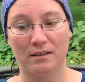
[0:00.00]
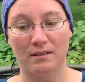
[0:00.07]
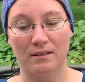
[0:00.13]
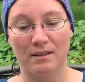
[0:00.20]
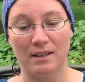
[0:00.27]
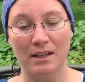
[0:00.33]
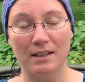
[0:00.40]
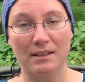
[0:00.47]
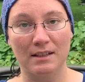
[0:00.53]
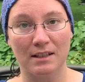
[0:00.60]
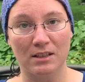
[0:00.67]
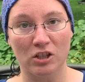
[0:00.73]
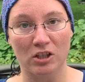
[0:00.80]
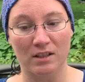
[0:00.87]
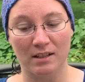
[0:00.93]
steek
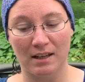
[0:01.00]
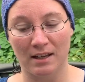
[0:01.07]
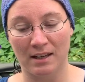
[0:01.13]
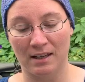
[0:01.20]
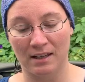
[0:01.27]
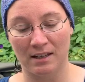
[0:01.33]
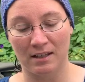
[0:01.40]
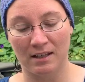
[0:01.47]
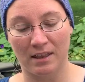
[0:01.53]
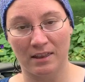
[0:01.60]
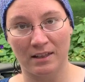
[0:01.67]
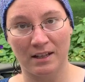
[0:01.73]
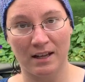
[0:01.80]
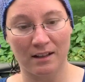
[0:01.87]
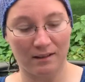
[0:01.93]
stitches in
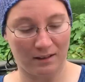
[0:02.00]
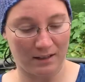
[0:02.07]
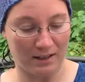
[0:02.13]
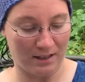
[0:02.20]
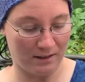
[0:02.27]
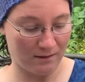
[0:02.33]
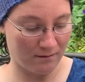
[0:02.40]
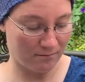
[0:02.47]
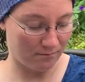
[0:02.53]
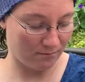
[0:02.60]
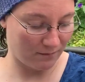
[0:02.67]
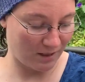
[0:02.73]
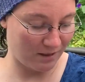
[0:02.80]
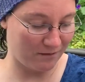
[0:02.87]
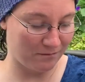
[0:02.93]
the neckline
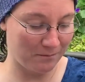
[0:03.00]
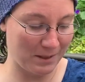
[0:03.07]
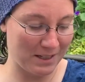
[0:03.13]
of my